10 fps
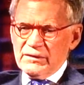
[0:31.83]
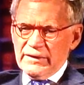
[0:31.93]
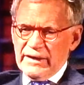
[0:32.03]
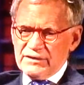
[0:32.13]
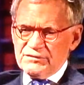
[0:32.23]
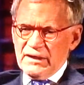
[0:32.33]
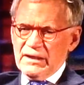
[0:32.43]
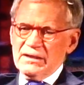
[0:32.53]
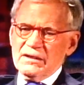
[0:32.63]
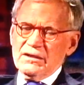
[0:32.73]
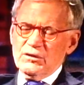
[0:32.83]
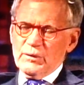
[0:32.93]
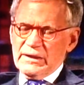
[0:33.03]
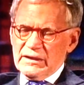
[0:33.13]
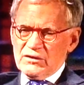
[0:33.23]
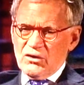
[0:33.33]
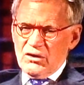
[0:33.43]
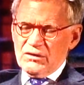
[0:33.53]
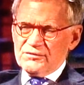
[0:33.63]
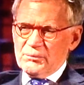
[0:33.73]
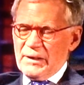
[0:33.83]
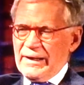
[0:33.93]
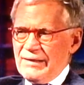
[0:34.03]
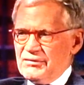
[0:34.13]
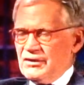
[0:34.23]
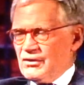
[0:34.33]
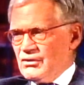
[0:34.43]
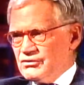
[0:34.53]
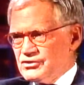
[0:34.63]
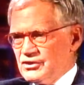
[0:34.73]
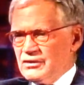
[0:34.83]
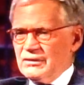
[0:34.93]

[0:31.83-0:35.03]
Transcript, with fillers: The next day, you would get calls about having your own show.